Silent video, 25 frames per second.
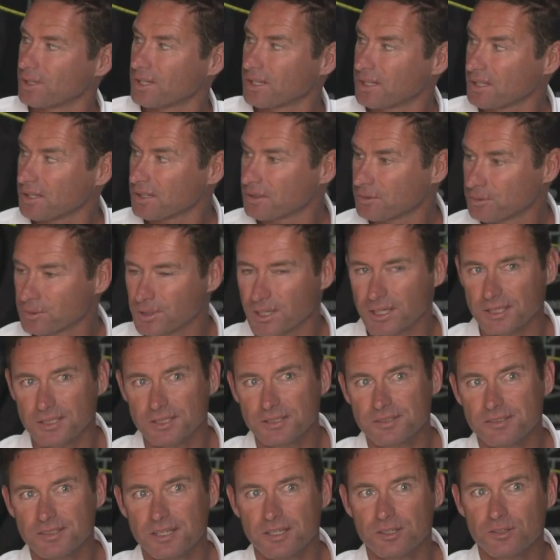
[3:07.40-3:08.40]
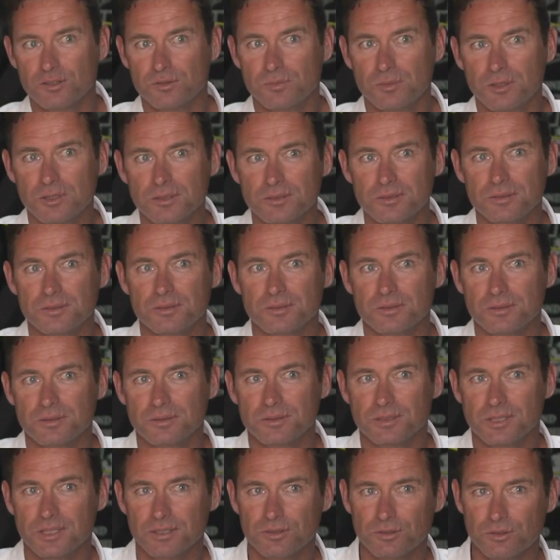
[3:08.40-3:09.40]
here we are inside the boat
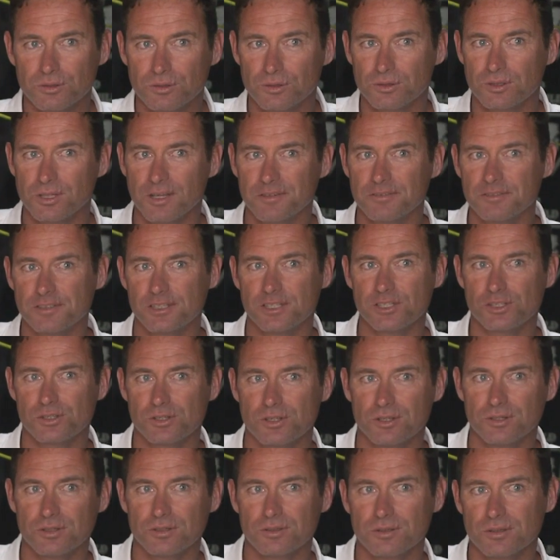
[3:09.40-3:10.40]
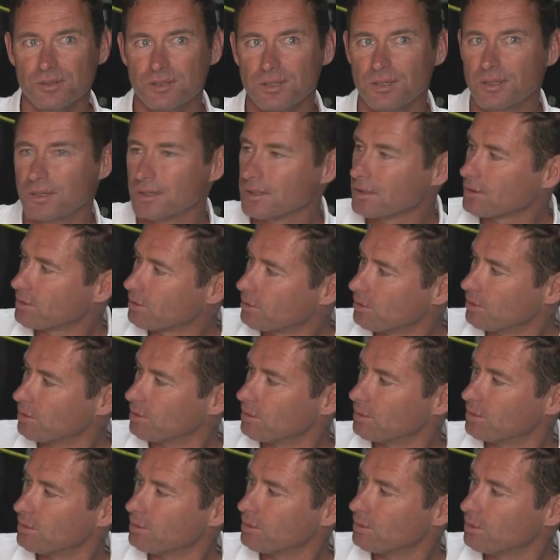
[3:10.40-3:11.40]
near the nav station.
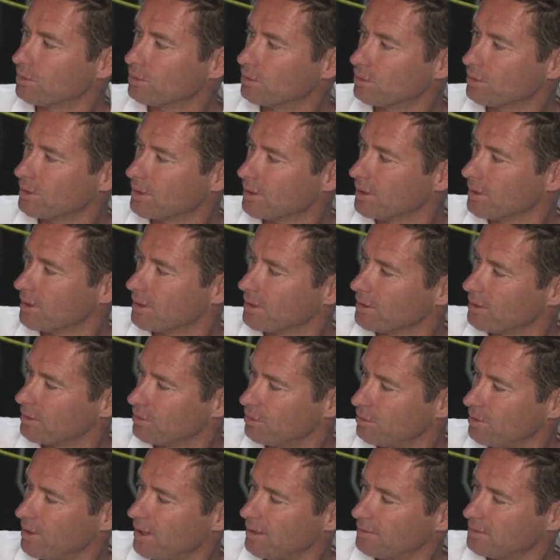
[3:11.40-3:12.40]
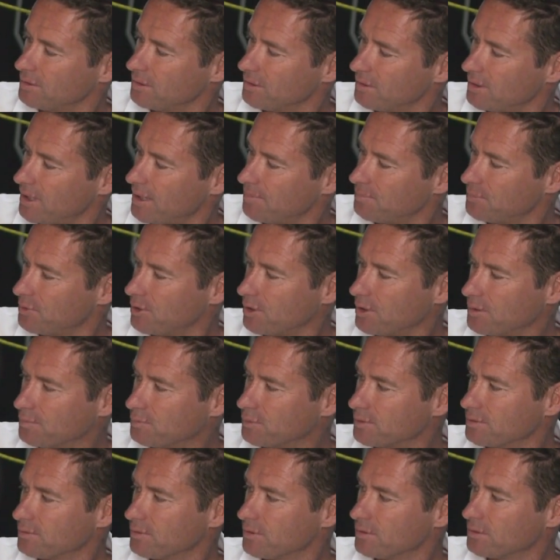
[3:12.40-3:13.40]
So you have a
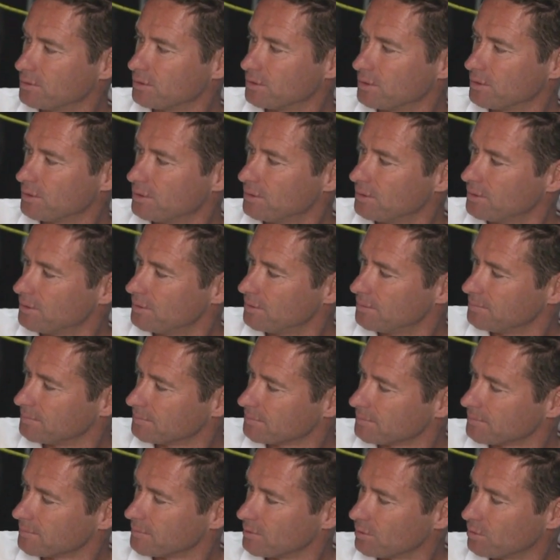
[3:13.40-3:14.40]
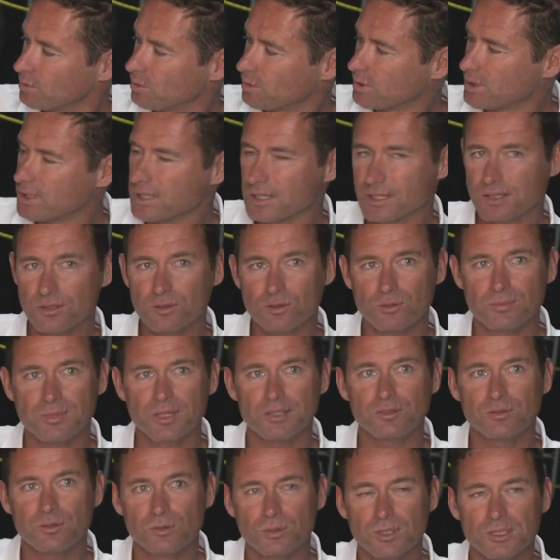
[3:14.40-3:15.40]
laptop with all the, the gear to make the